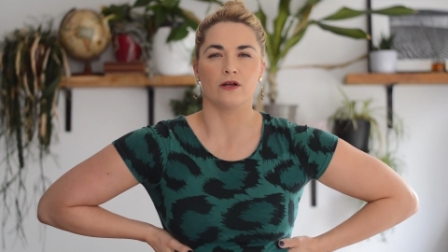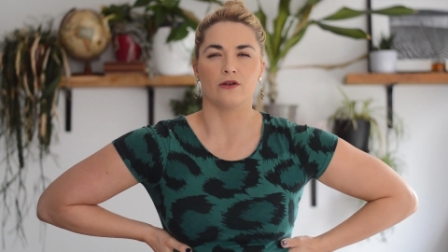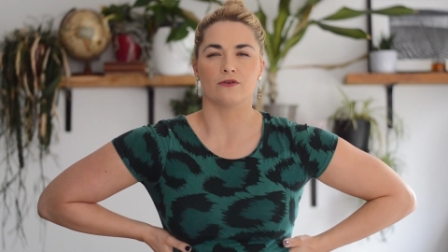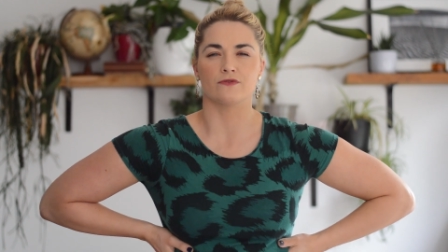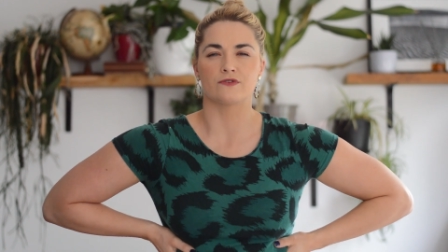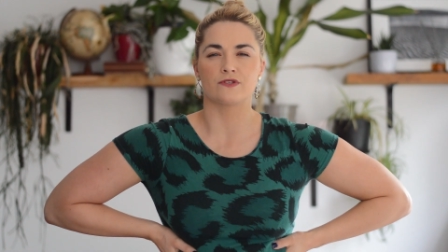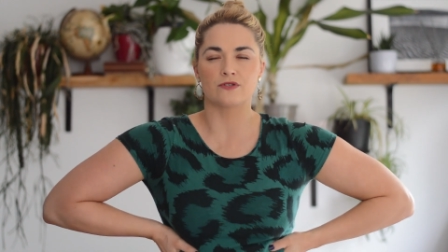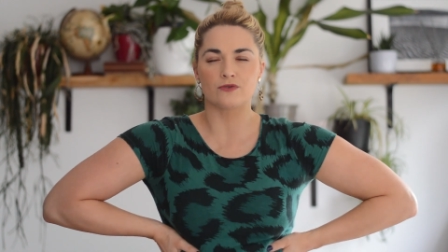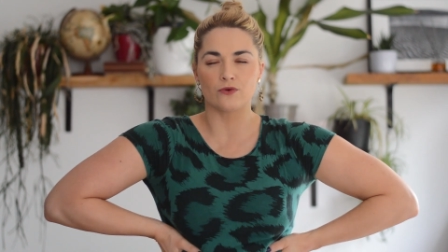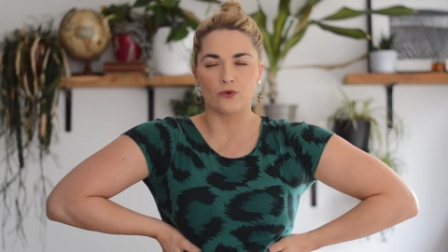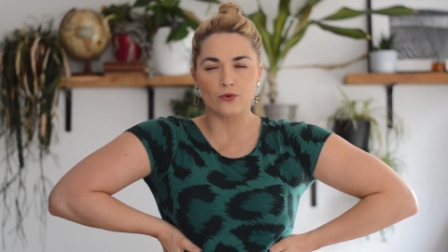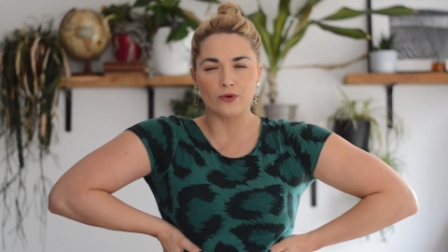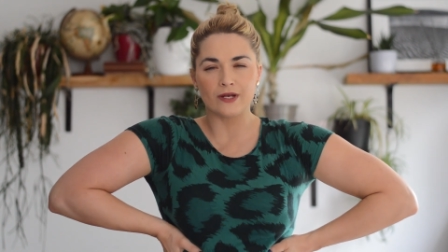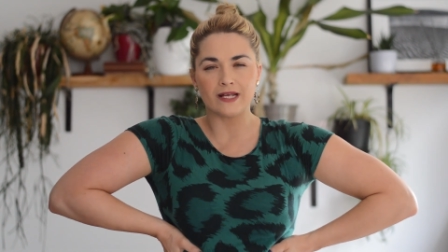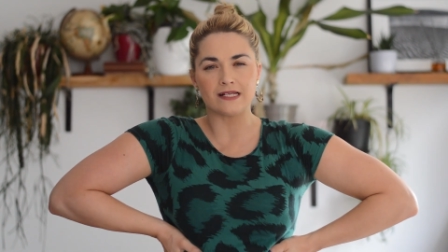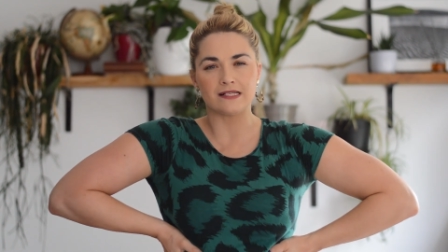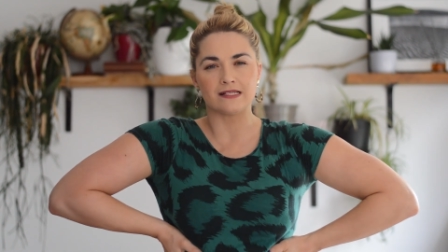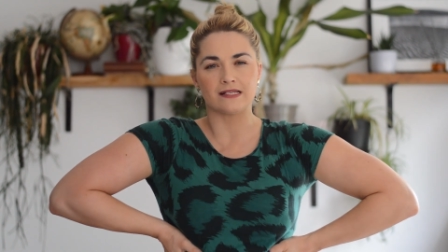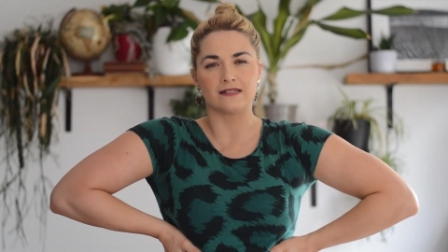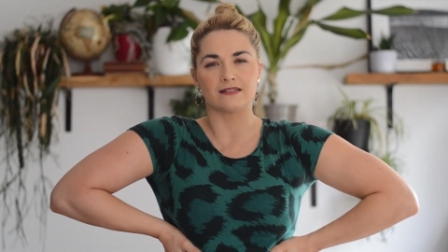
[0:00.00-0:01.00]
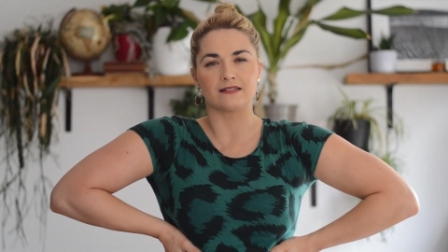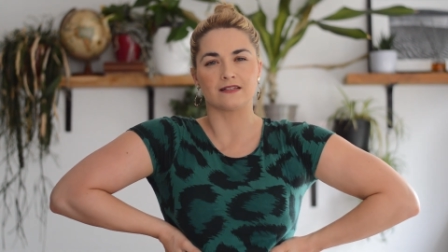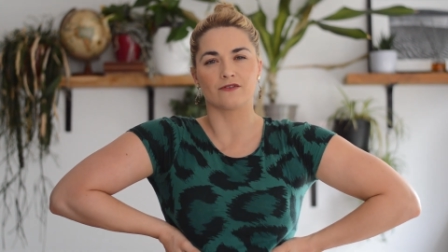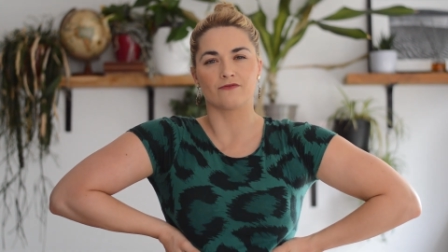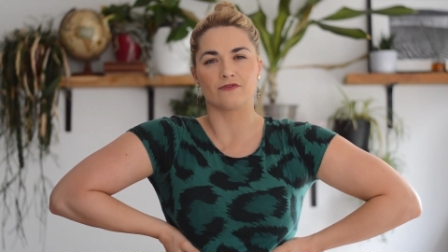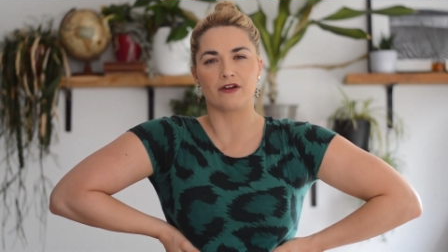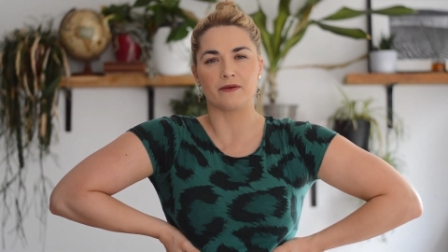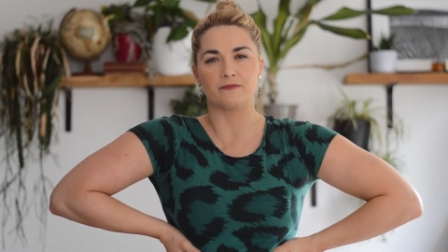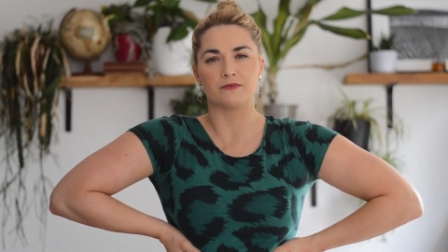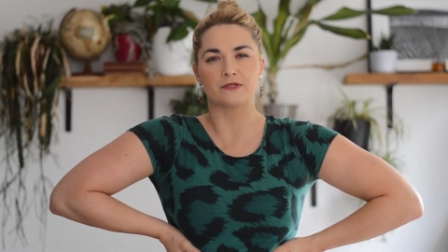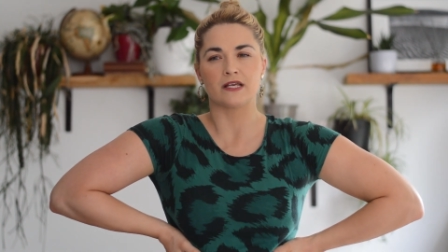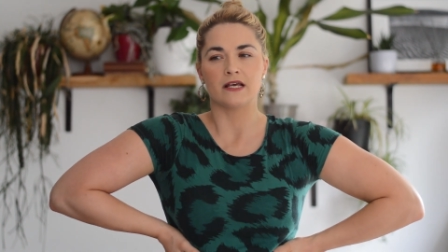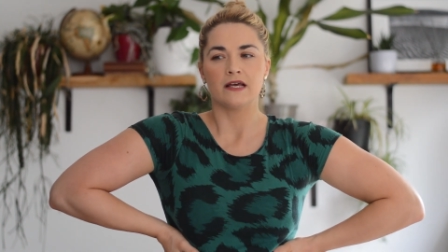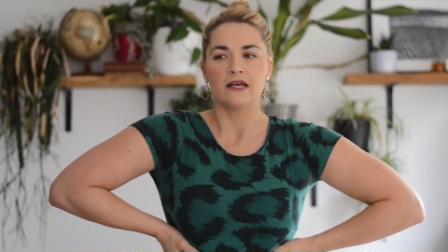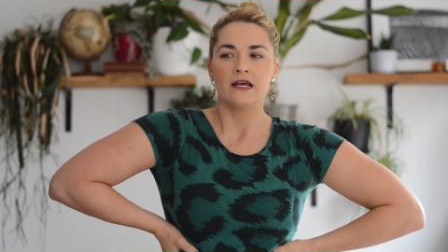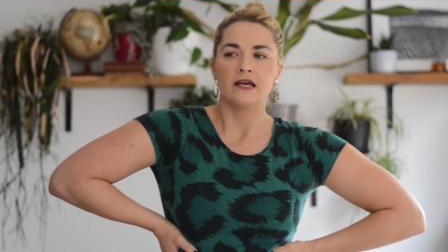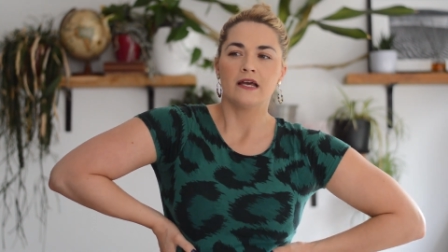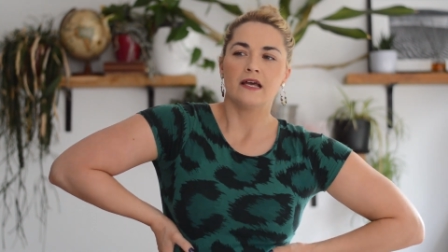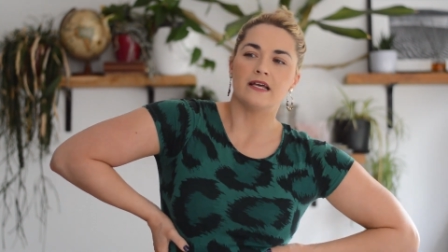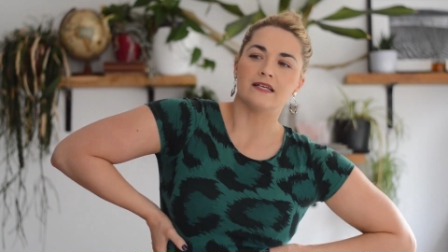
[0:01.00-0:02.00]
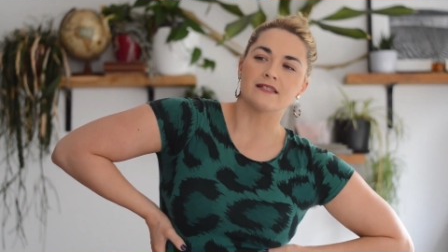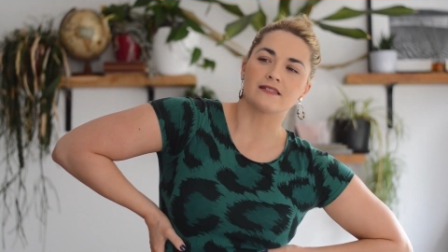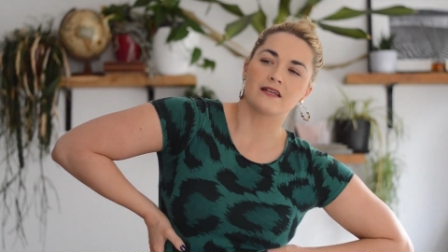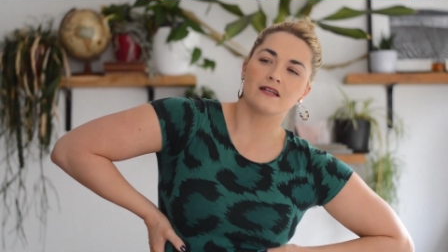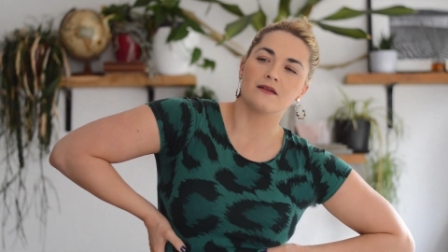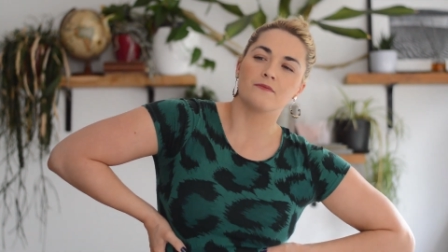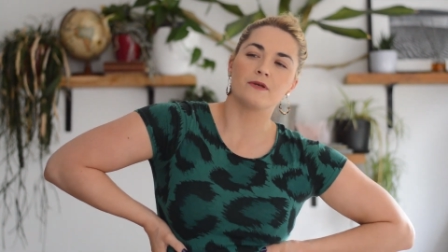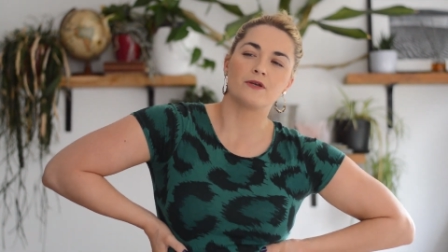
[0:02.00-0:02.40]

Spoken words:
a lot of soreness into the ribs, it's going to